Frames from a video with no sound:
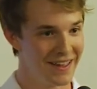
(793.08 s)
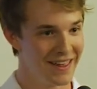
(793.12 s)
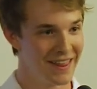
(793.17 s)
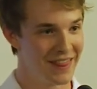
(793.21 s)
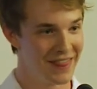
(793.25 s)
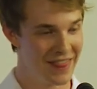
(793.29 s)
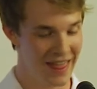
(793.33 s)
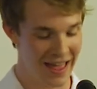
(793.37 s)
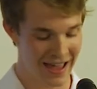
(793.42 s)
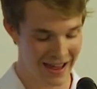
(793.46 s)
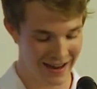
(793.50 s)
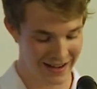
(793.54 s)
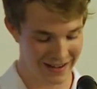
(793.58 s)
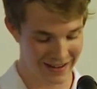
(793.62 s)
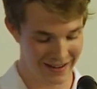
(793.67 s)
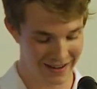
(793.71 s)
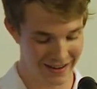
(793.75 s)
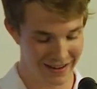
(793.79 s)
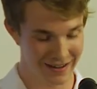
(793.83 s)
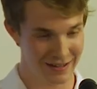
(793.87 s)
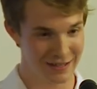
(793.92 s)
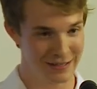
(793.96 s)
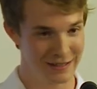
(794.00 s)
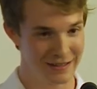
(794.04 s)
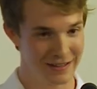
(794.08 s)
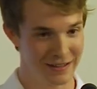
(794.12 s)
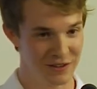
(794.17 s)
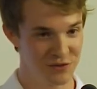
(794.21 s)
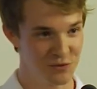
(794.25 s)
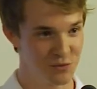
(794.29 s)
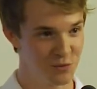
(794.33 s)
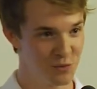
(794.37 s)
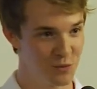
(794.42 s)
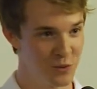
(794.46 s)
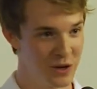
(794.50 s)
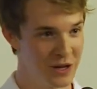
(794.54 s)
then
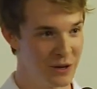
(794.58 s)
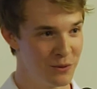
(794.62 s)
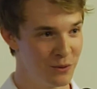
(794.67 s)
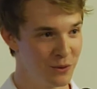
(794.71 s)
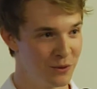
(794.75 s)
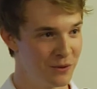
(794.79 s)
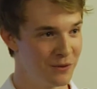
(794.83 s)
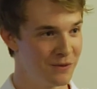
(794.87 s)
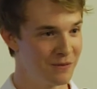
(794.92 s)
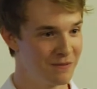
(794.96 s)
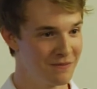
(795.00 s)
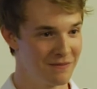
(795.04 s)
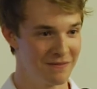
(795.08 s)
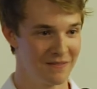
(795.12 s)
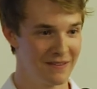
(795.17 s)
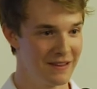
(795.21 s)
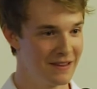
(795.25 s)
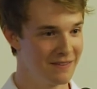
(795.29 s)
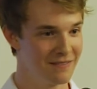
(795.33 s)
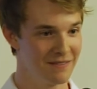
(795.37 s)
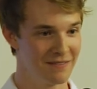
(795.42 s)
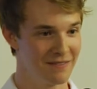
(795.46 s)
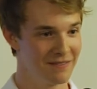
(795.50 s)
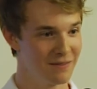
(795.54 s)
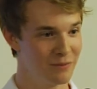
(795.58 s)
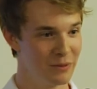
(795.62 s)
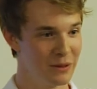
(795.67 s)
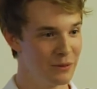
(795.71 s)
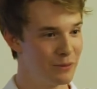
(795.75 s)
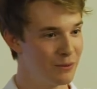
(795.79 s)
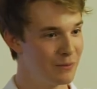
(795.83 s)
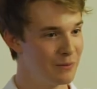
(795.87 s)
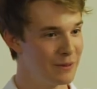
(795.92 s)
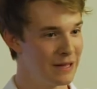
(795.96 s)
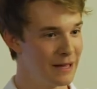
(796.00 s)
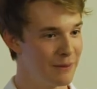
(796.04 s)
we will
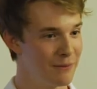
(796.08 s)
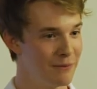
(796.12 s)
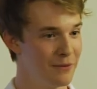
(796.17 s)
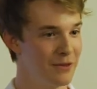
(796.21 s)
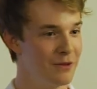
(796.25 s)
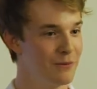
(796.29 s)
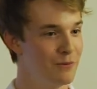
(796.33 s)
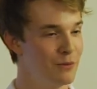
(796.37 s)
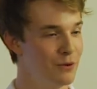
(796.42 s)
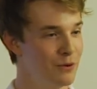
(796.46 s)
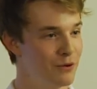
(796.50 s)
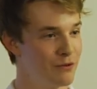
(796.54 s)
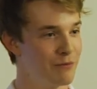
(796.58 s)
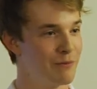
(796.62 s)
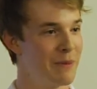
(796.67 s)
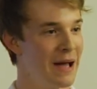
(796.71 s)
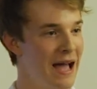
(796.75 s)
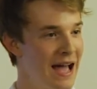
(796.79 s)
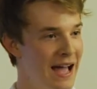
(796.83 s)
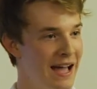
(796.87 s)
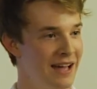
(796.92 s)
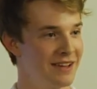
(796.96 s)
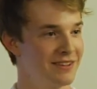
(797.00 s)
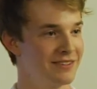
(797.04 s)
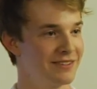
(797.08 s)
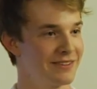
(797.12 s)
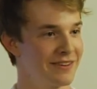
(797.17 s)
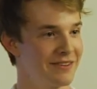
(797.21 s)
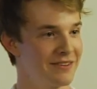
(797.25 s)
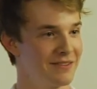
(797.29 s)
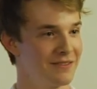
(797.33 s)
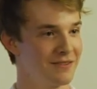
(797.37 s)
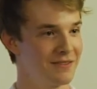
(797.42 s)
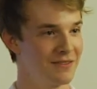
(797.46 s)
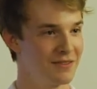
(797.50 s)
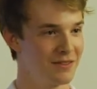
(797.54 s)
be able to move past
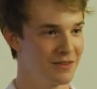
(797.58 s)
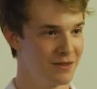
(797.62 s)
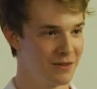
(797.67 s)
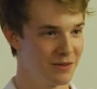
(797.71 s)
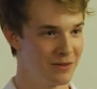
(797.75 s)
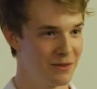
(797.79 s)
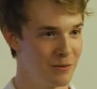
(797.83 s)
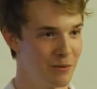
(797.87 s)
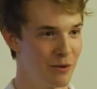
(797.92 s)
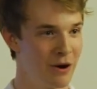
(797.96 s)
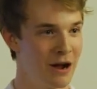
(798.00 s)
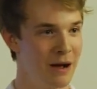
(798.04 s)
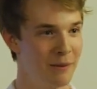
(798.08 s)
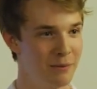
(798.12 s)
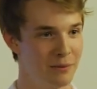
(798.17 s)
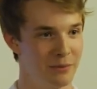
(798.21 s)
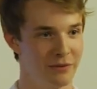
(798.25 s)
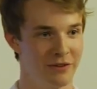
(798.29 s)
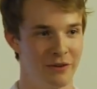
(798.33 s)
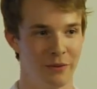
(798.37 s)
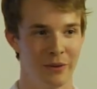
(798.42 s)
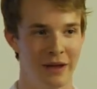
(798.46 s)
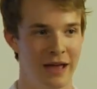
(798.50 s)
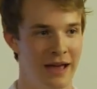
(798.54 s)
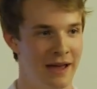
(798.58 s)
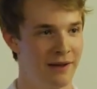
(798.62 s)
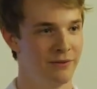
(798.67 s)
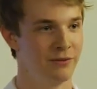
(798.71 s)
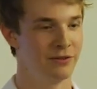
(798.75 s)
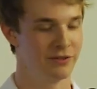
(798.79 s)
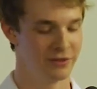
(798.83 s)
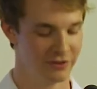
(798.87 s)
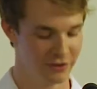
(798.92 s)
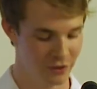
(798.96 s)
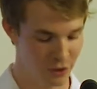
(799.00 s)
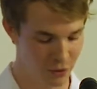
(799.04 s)
the problems that we have
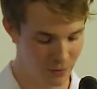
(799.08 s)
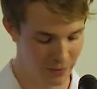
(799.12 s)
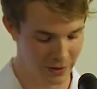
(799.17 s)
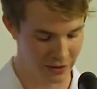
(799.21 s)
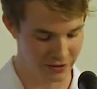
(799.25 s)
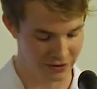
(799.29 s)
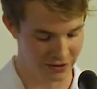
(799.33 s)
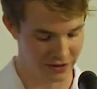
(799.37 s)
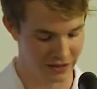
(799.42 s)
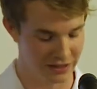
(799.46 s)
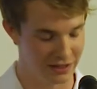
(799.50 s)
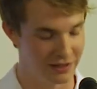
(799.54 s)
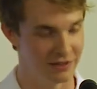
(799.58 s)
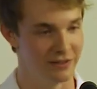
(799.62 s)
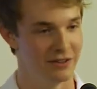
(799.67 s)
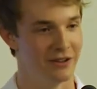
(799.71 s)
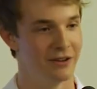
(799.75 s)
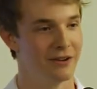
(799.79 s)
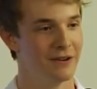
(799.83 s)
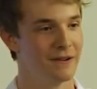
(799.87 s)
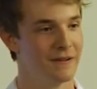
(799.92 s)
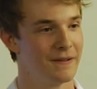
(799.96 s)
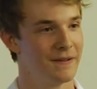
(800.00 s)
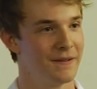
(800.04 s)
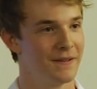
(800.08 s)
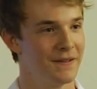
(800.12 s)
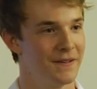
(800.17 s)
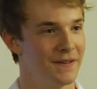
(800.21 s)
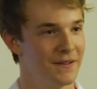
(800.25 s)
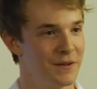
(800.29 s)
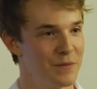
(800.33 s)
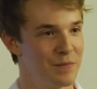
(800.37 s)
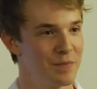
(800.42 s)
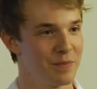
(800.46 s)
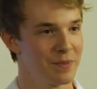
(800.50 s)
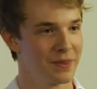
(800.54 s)
so much easier.
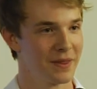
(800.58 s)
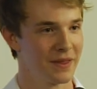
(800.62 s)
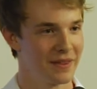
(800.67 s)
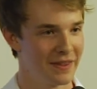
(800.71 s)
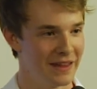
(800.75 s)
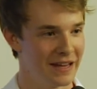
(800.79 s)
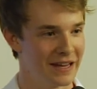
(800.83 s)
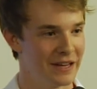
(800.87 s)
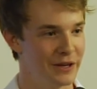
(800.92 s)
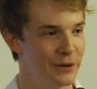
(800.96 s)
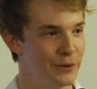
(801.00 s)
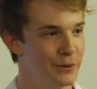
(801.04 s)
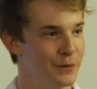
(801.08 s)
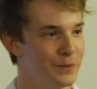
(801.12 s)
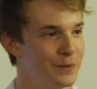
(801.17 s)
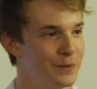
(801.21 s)
Thank you.